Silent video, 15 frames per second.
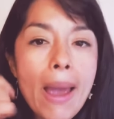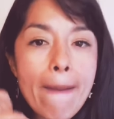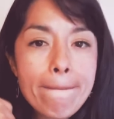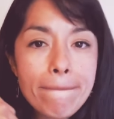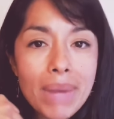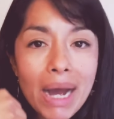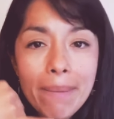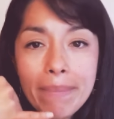
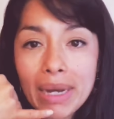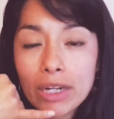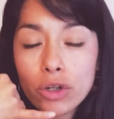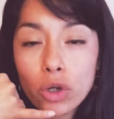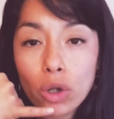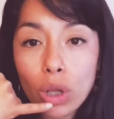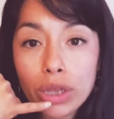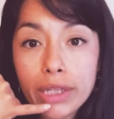Mama
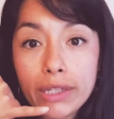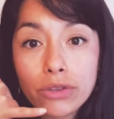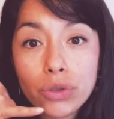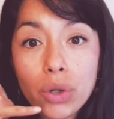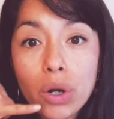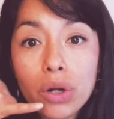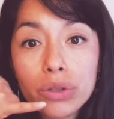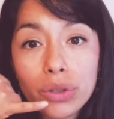called the
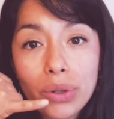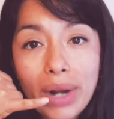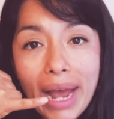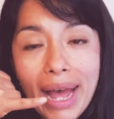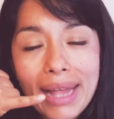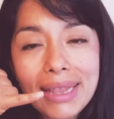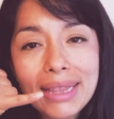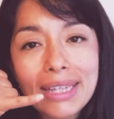doctor
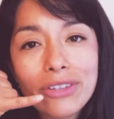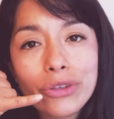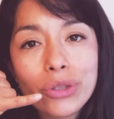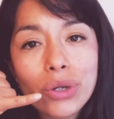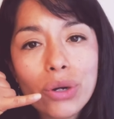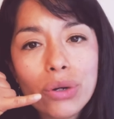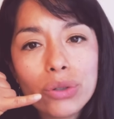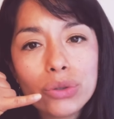and the
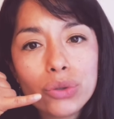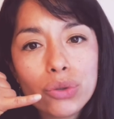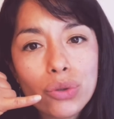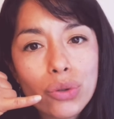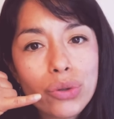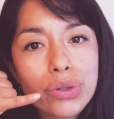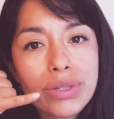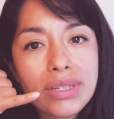
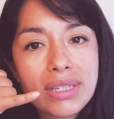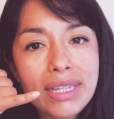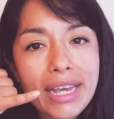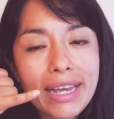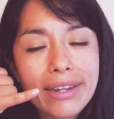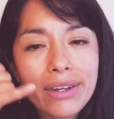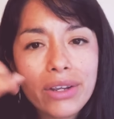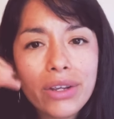doctor
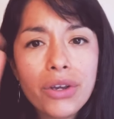said,